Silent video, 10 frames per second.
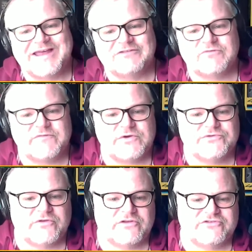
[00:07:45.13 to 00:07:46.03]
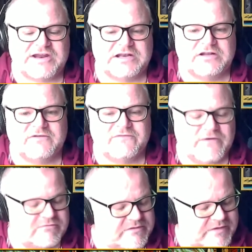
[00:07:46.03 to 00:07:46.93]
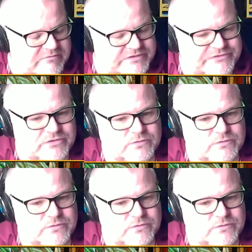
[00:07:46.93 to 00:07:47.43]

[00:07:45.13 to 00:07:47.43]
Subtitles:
and reviews on the channel very, very soon.